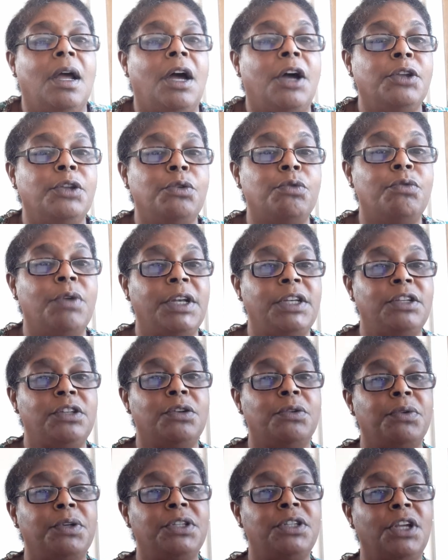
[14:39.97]
Are you ready
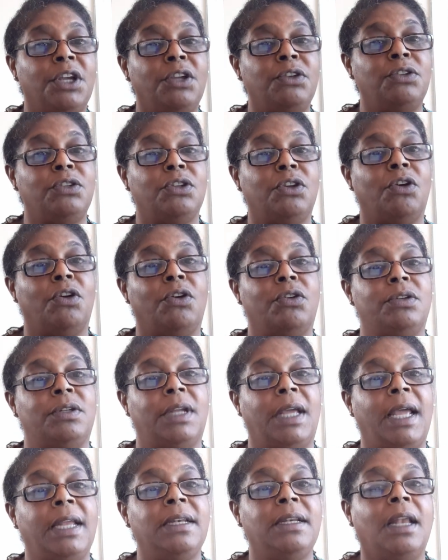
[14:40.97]
to return to God
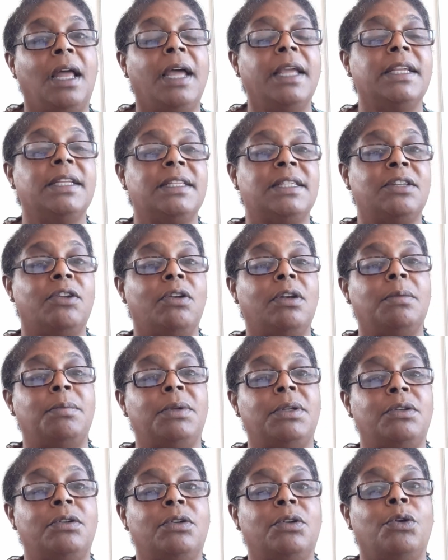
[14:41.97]
and, like
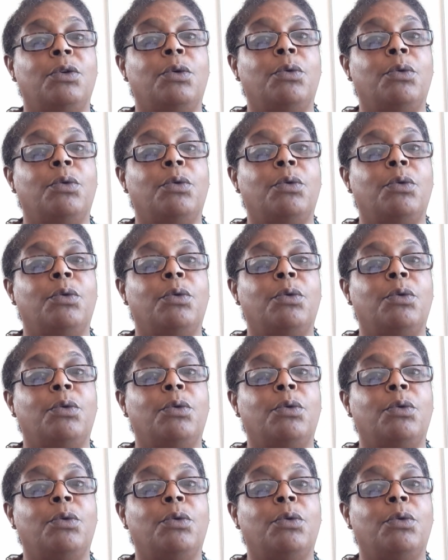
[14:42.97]
Solomon,